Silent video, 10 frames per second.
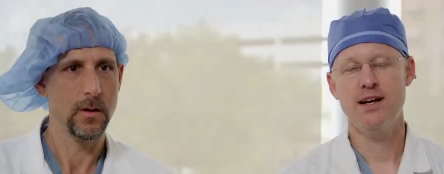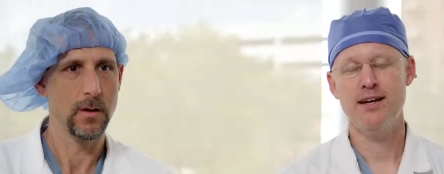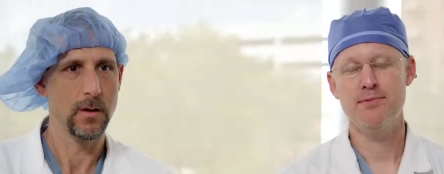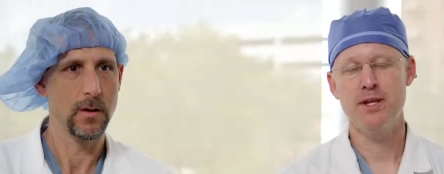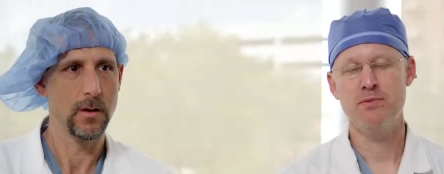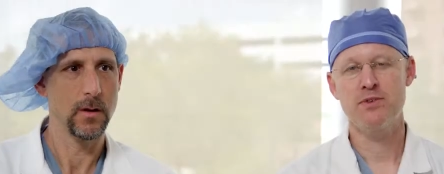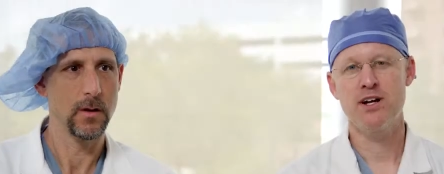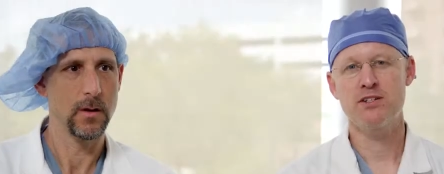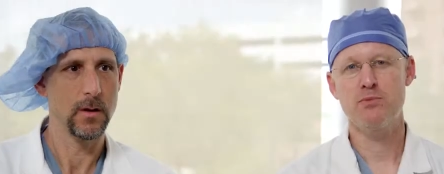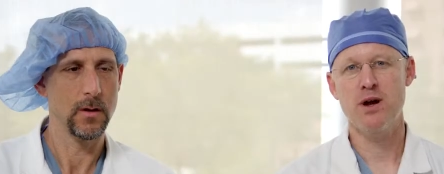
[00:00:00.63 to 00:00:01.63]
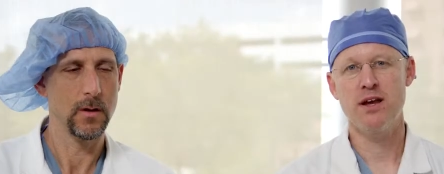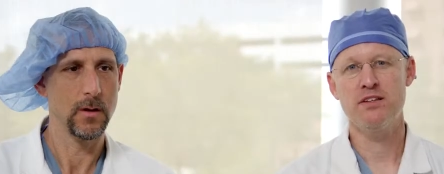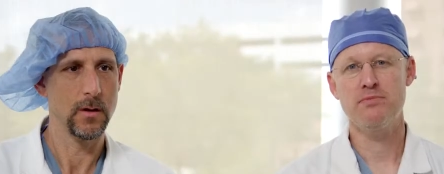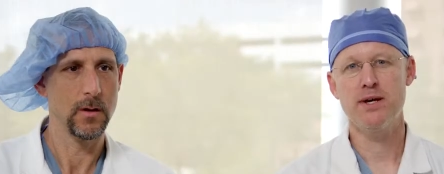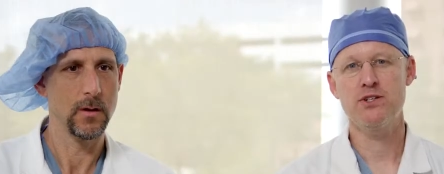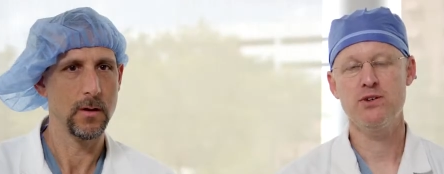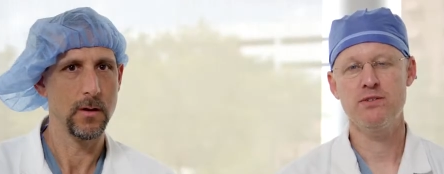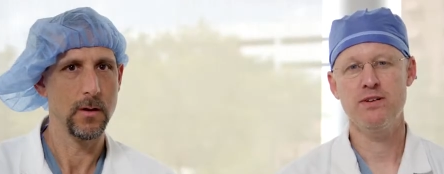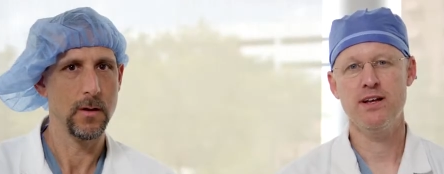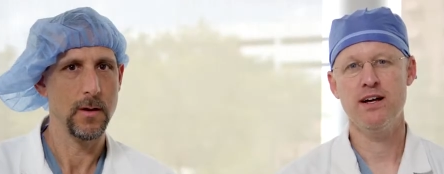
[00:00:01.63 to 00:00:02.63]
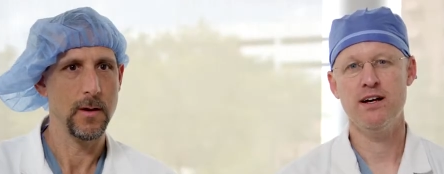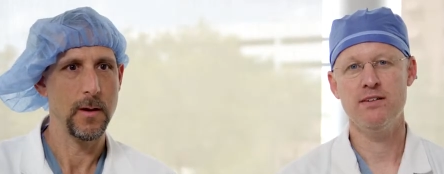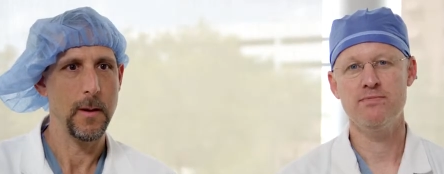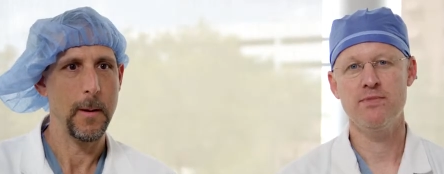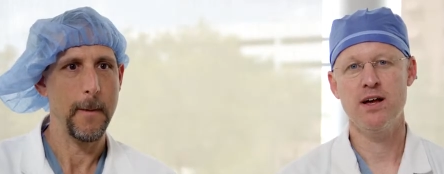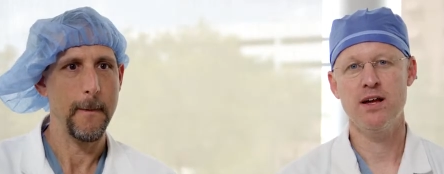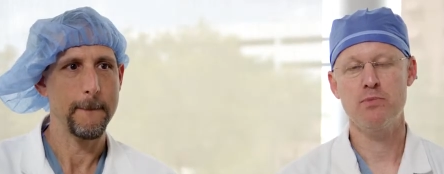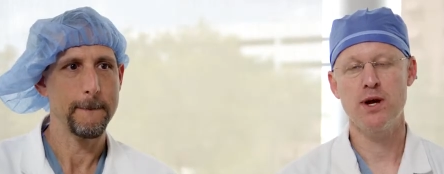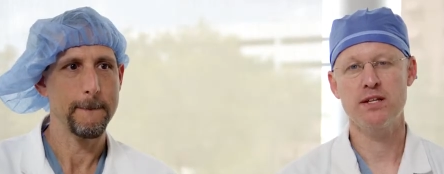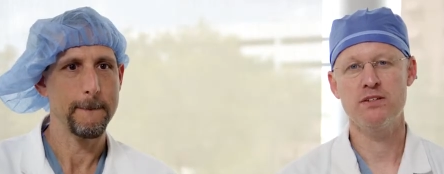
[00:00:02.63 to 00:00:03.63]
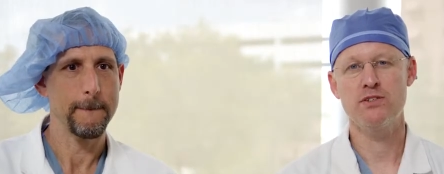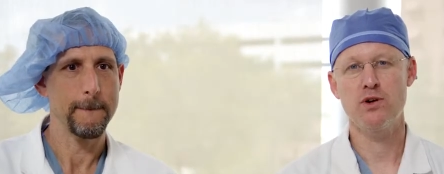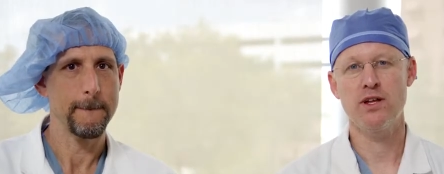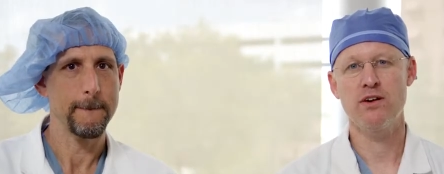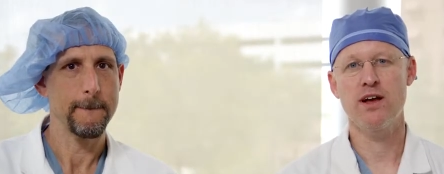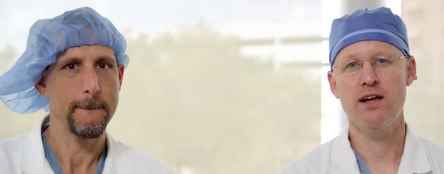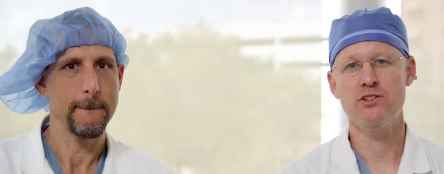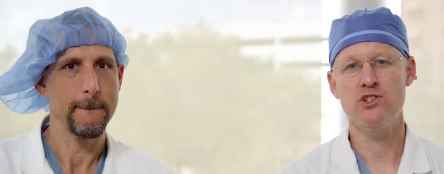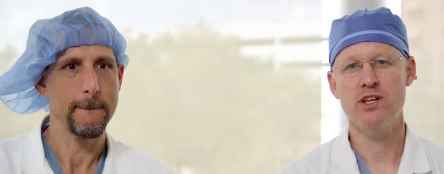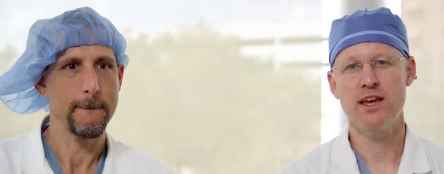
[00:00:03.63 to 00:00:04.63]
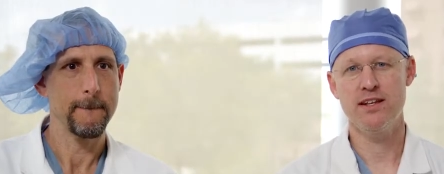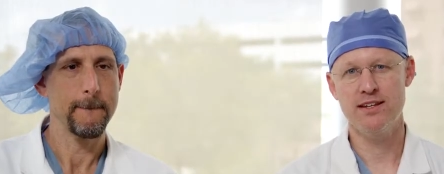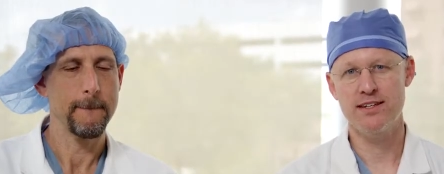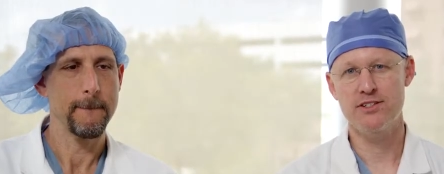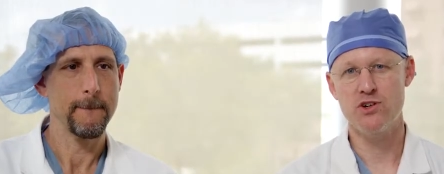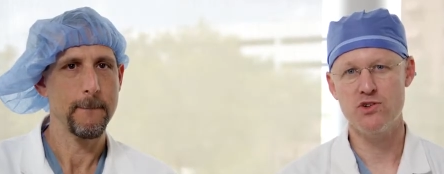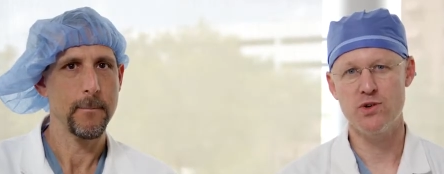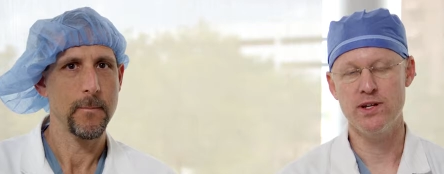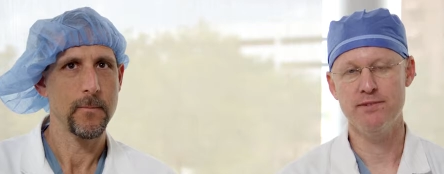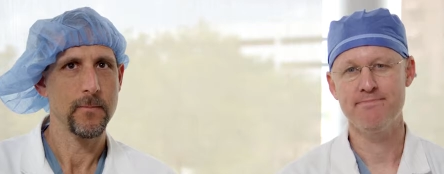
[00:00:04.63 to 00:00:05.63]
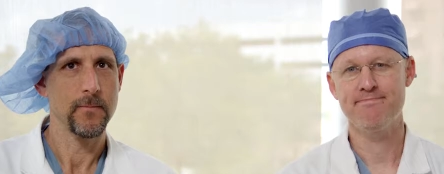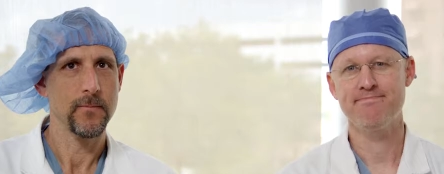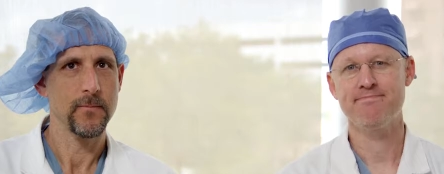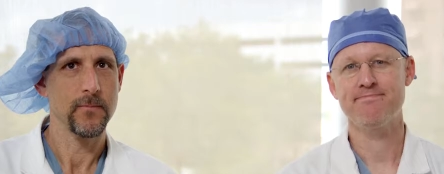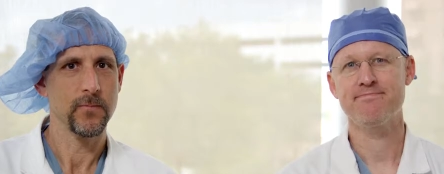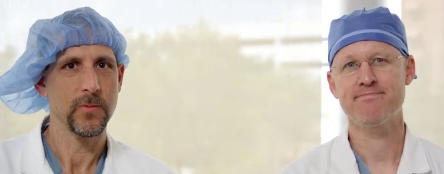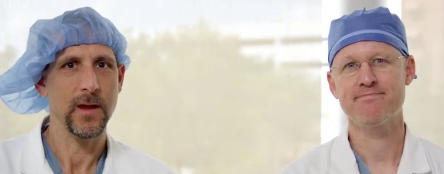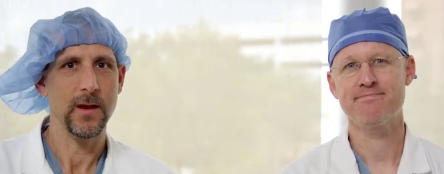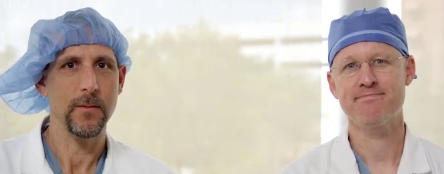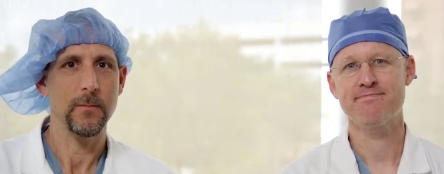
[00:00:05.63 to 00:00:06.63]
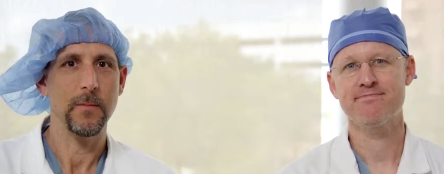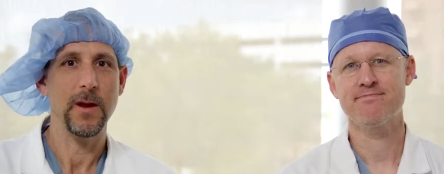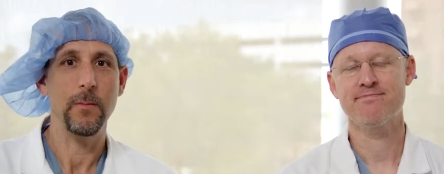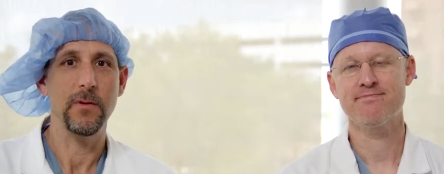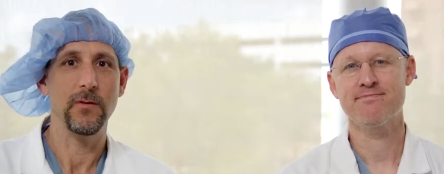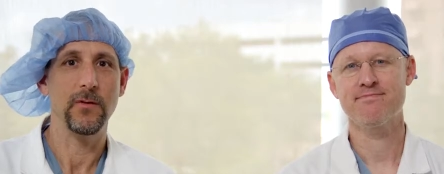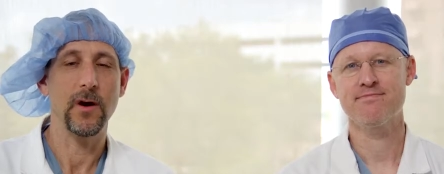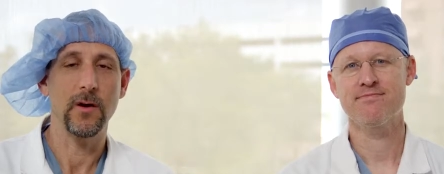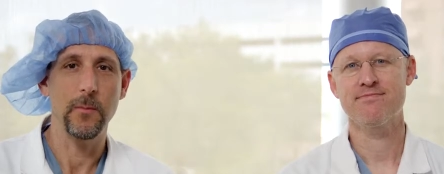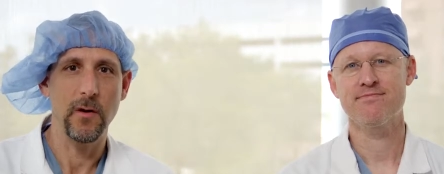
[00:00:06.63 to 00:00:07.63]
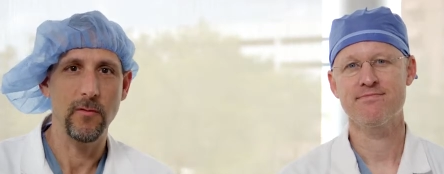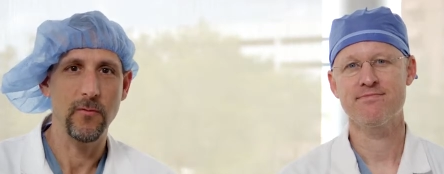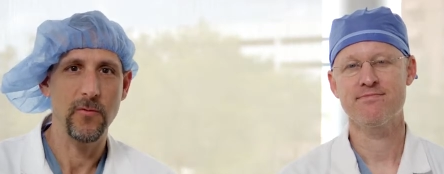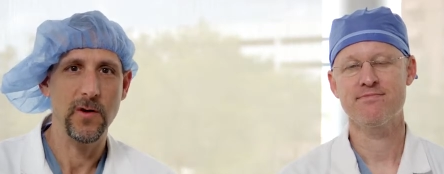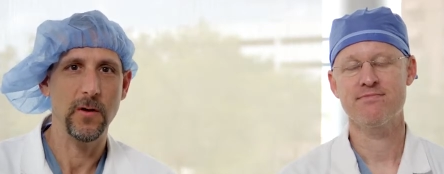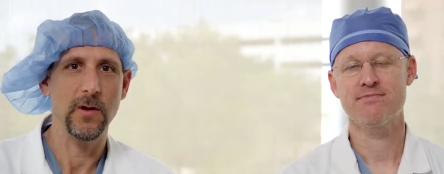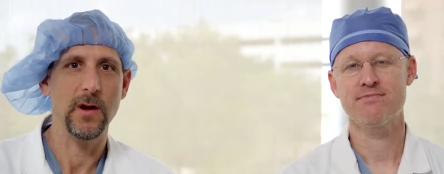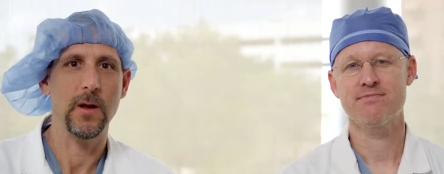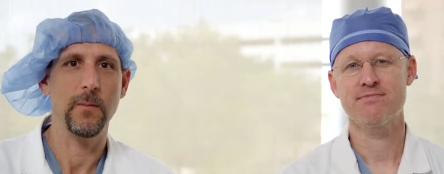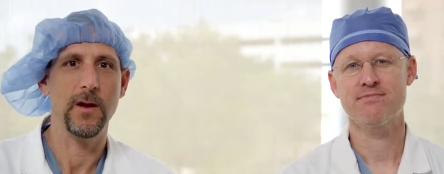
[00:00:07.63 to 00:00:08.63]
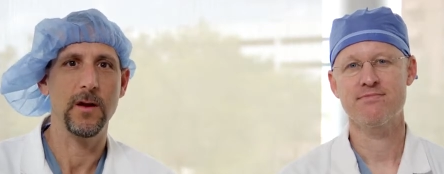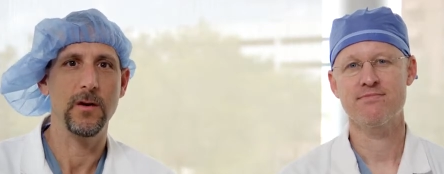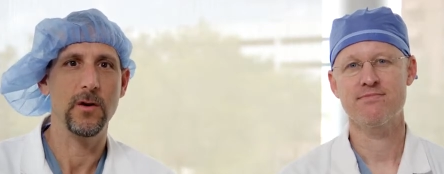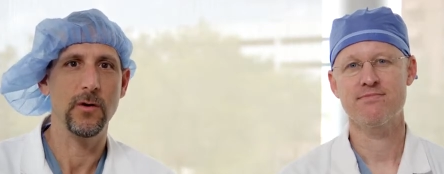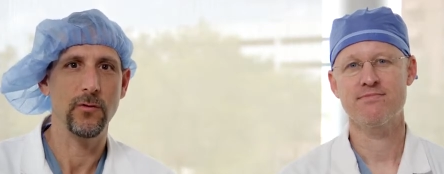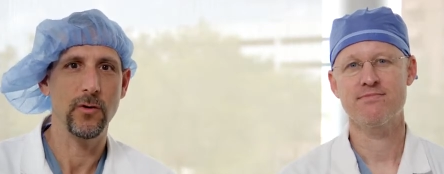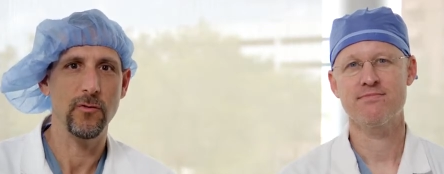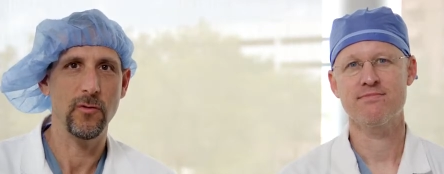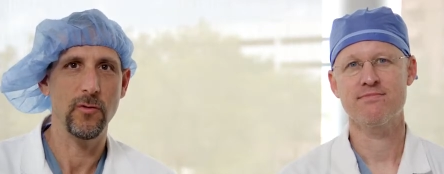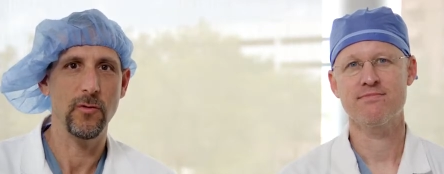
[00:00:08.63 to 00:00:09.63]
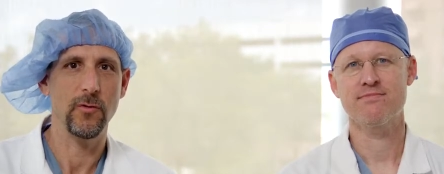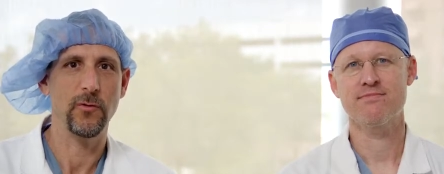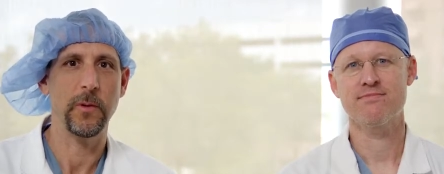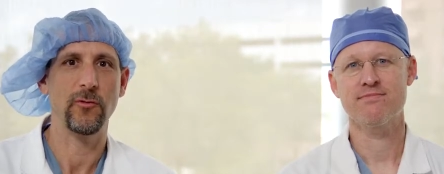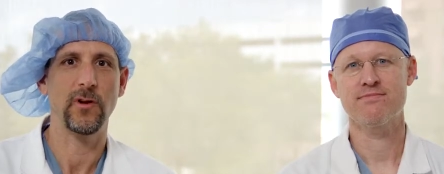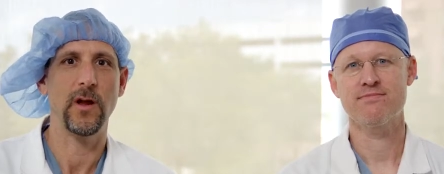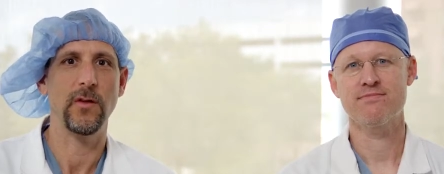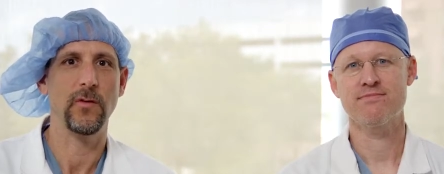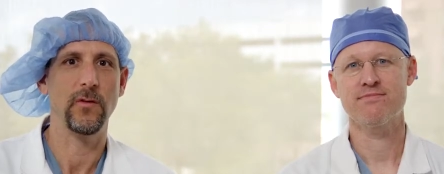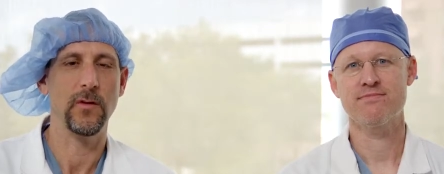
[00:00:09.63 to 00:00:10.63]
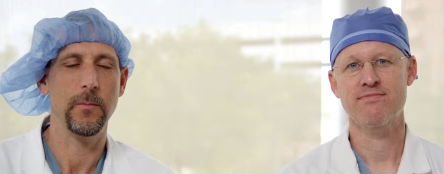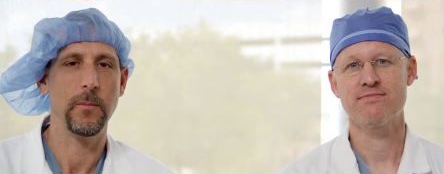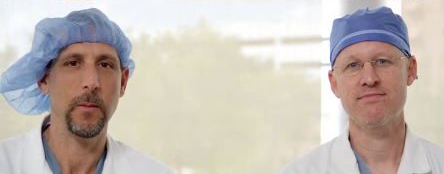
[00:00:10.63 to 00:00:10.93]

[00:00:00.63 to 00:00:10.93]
Speaker 1: Hi, my name is Dr. Brian Spector. Uh, I practice otolaryngology, head and
Speaker 2: neck surgery. Okay. My name is Dr. Melvin Field, and I'm a, a neurosurgeon who specializes in